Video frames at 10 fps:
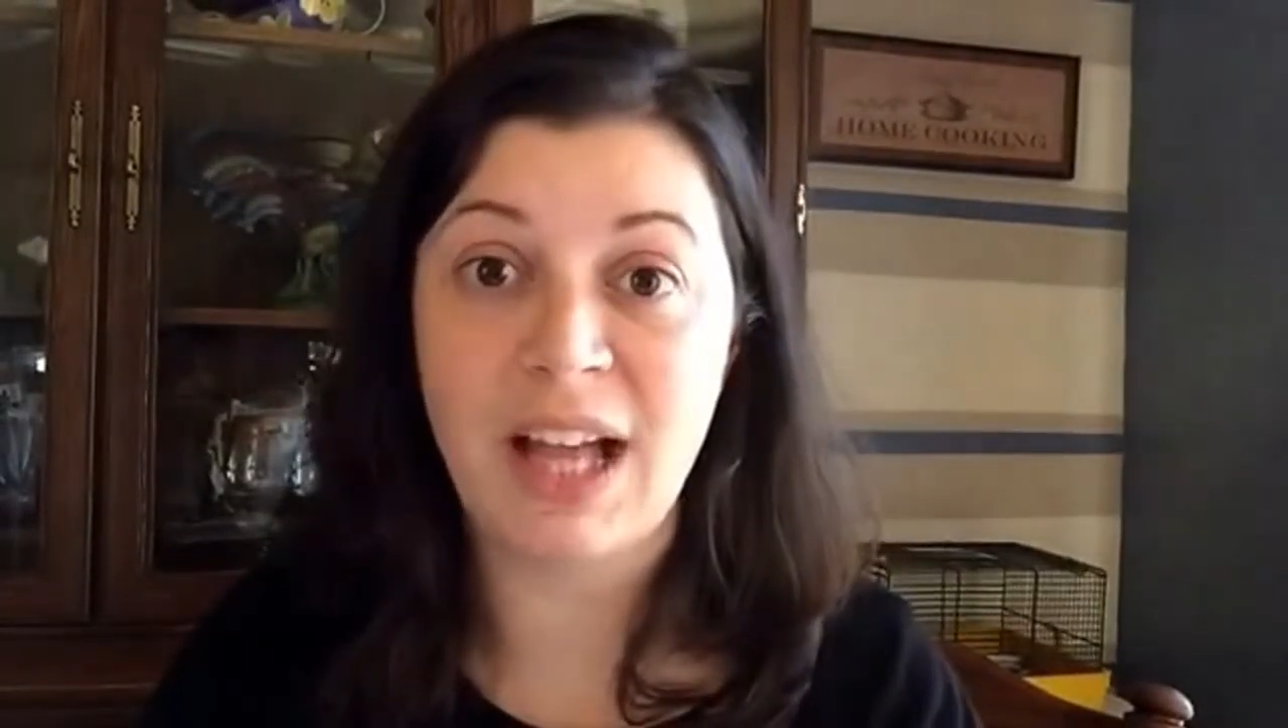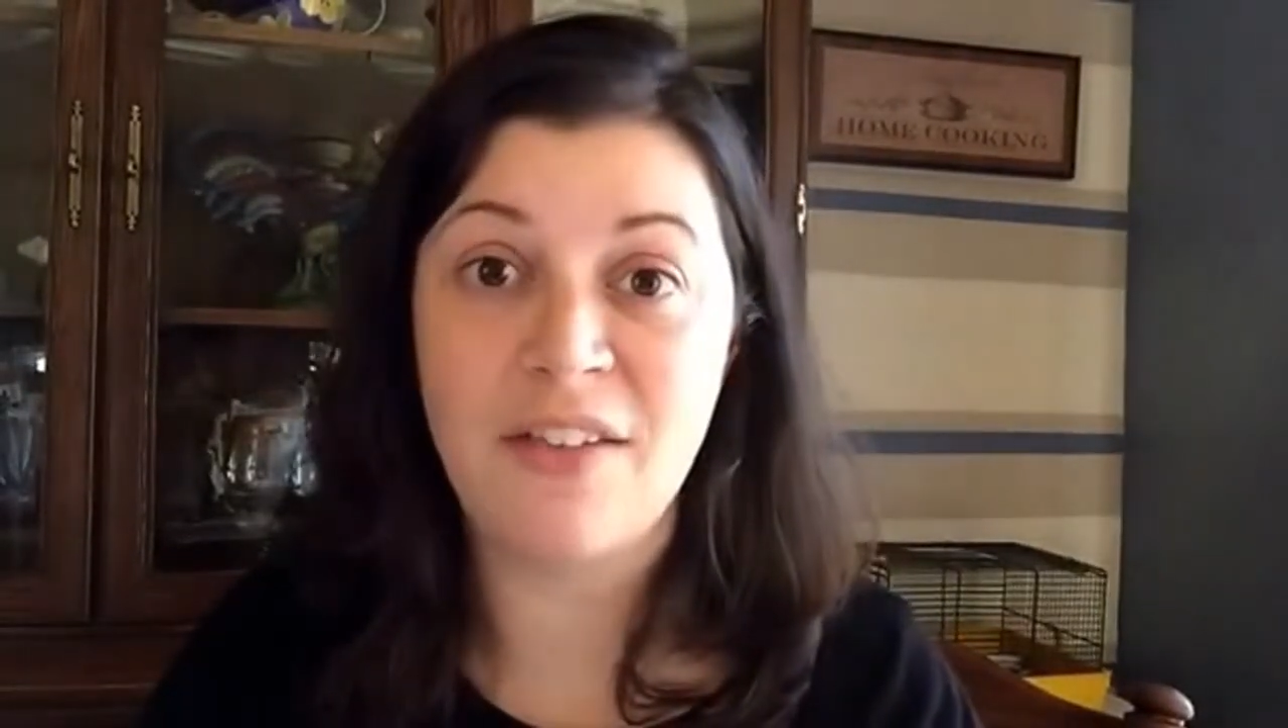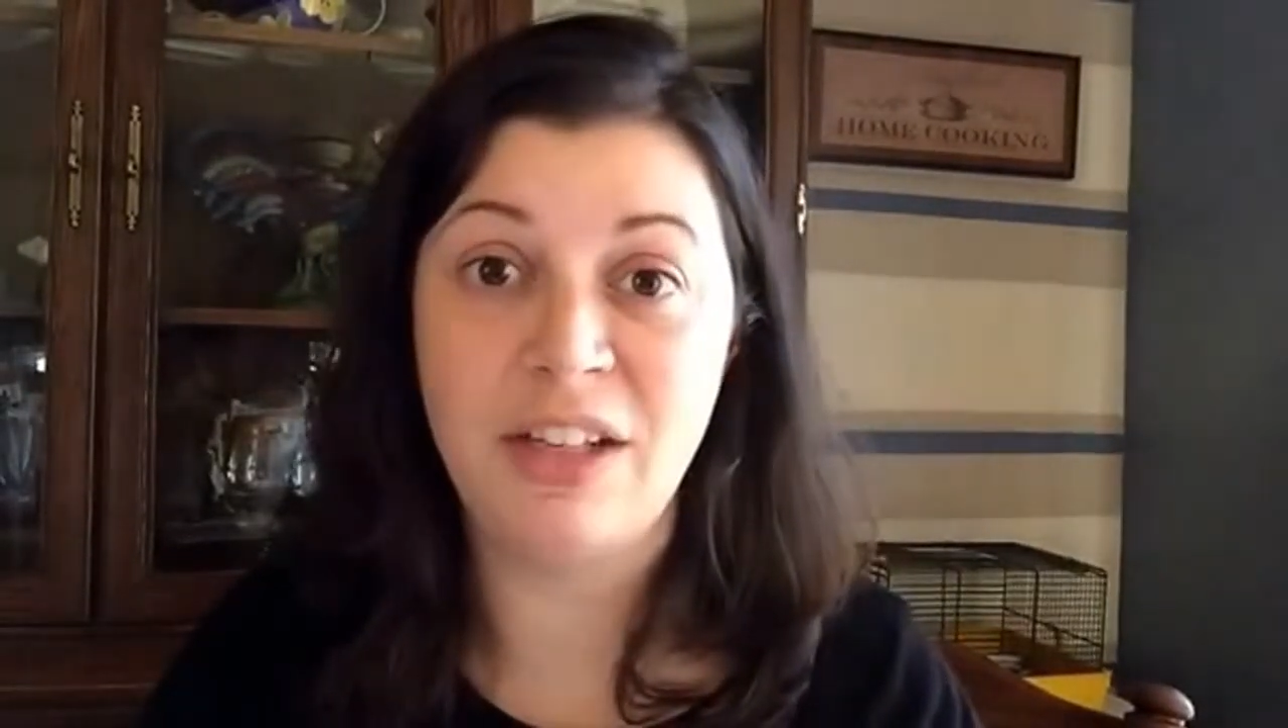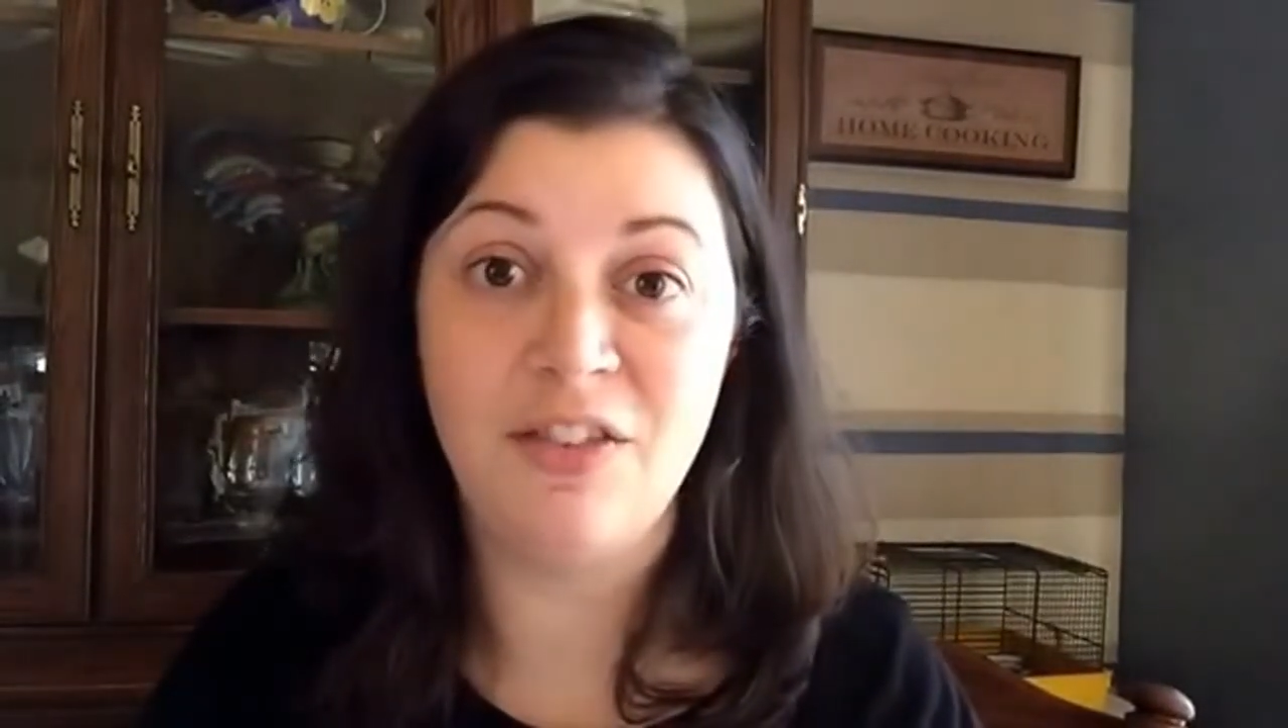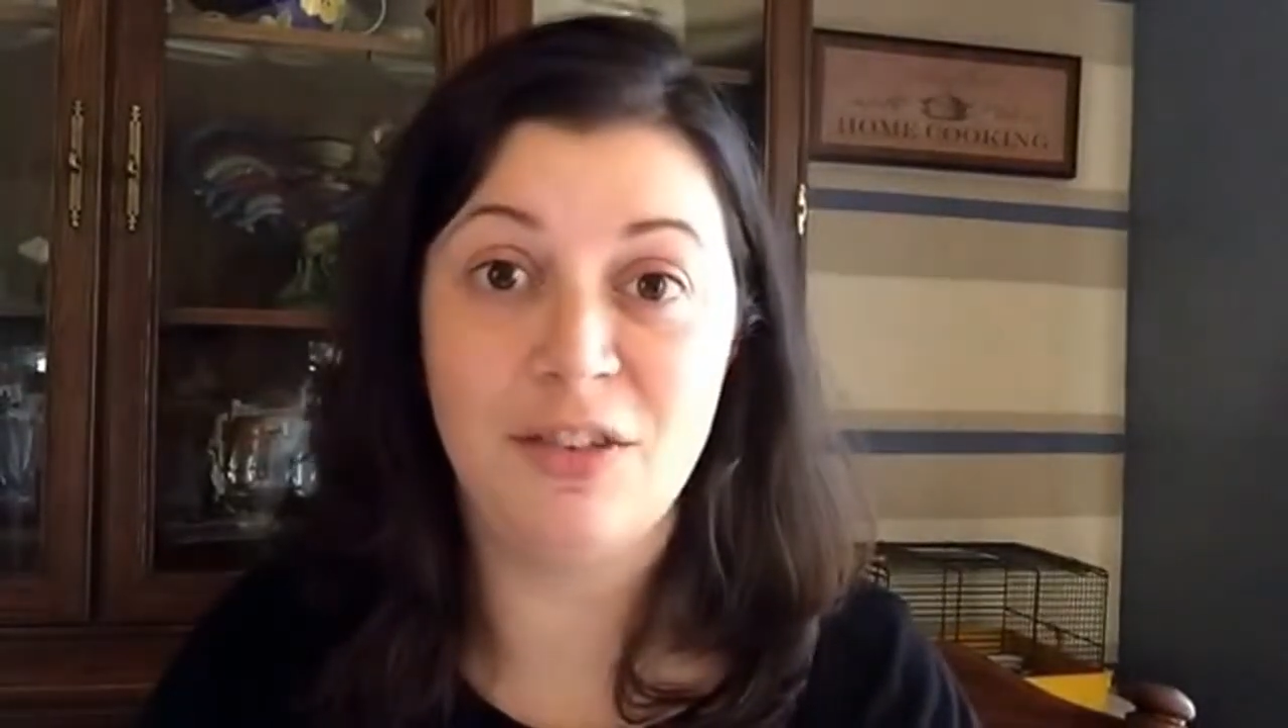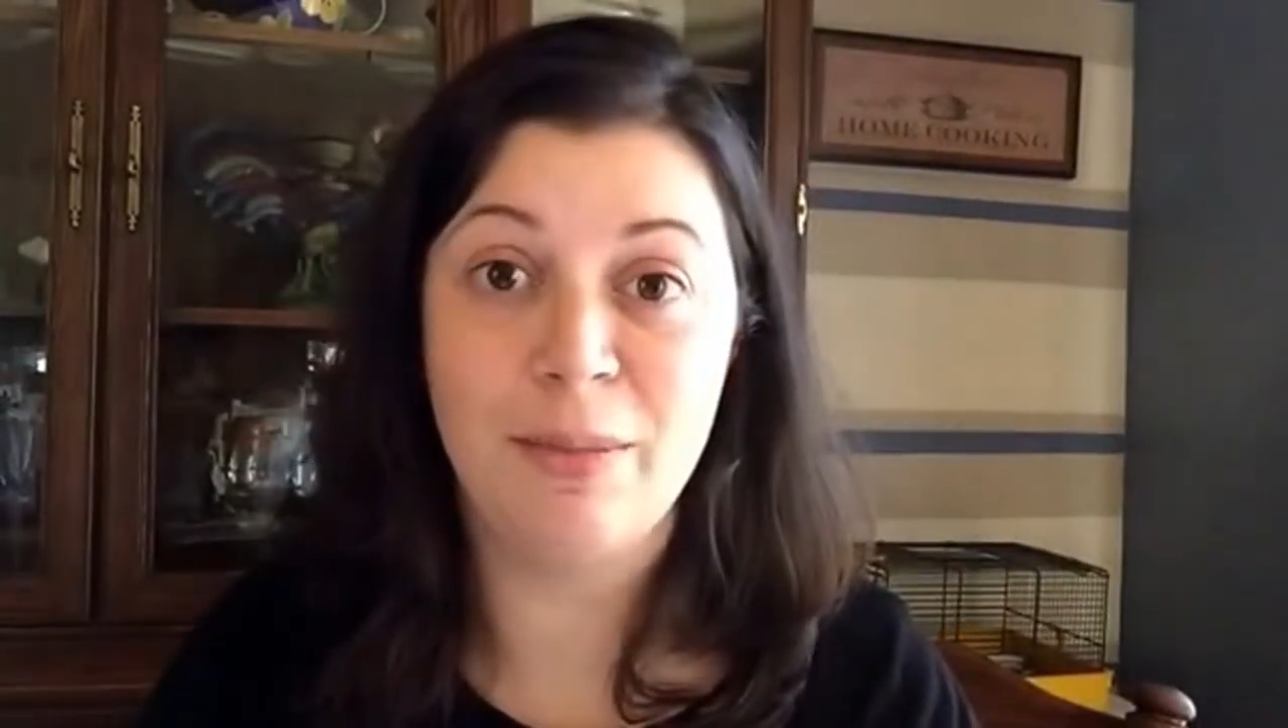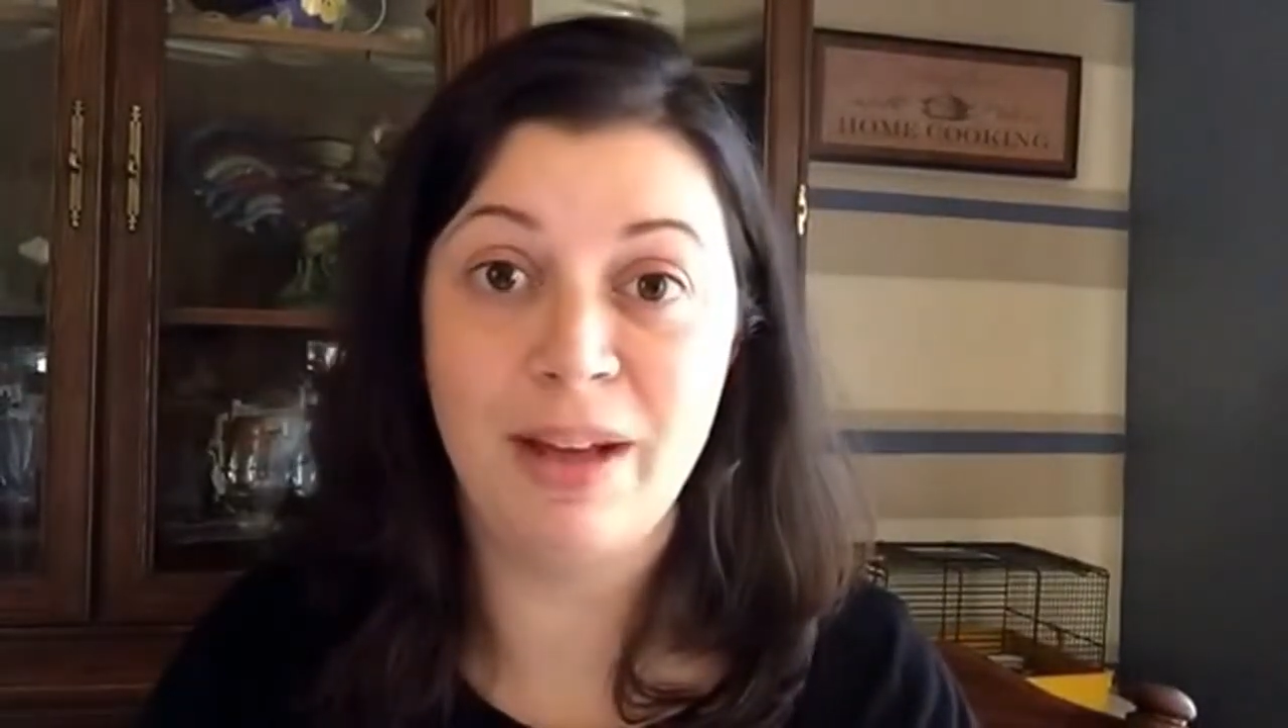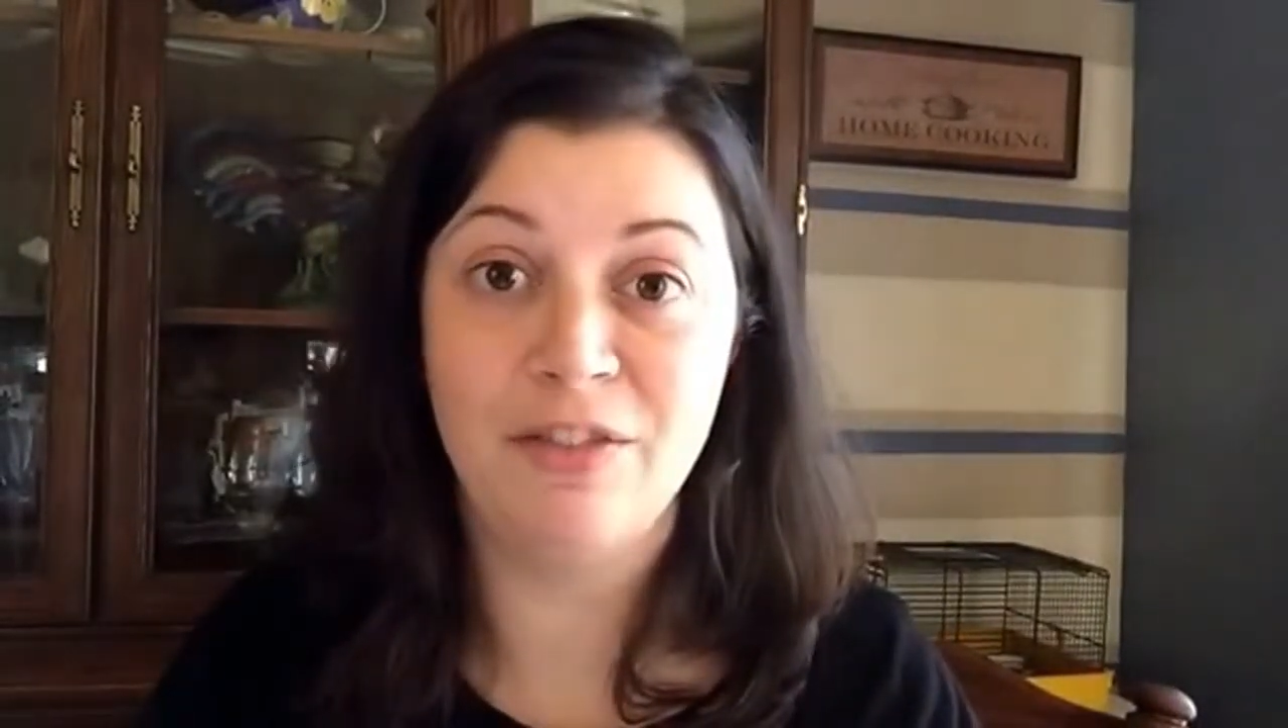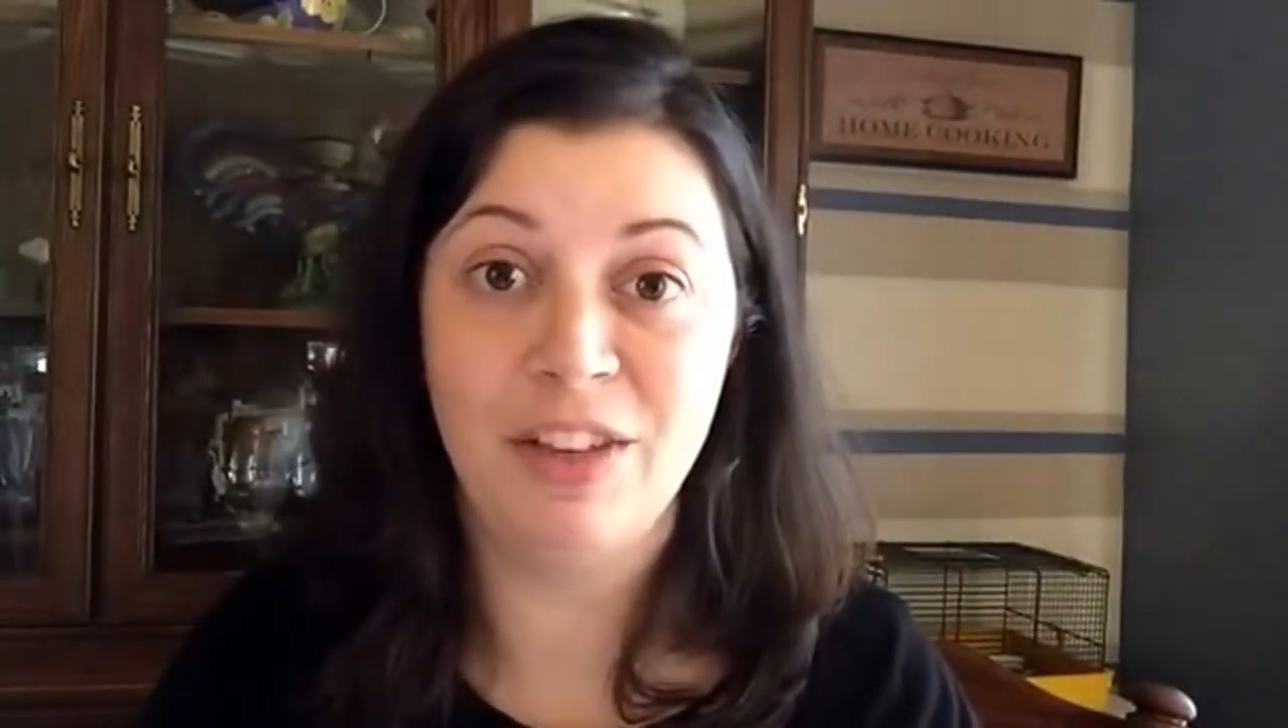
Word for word: haven't even met